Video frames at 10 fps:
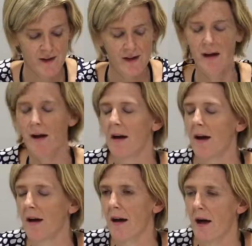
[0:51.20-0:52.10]
the
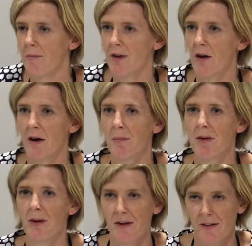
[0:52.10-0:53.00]
MDR
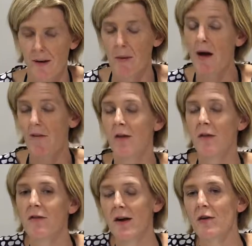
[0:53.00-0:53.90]
epidemic, and the other
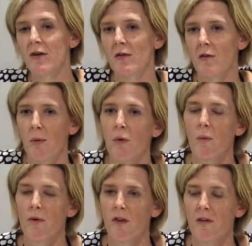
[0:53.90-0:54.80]
figures in the report
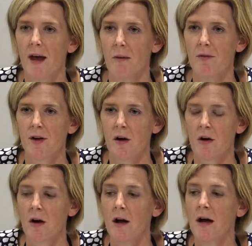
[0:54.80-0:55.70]
was that the
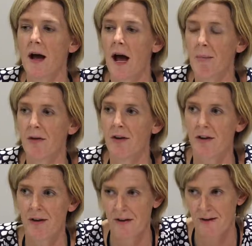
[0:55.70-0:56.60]
MDR
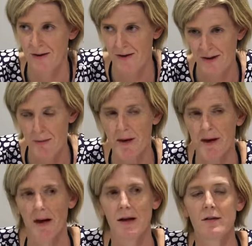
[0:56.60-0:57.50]

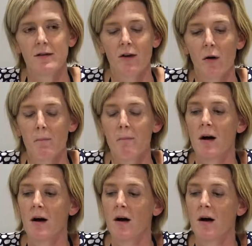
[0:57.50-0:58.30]
epidemic in some